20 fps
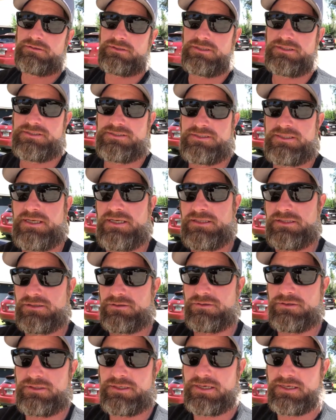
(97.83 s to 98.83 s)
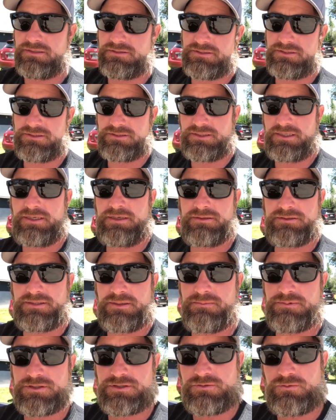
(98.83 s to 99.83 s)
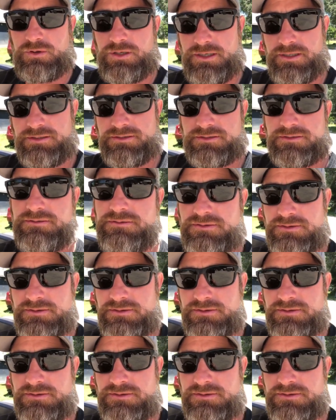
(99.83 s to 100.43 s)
inside the greenhouses, air temperature wise.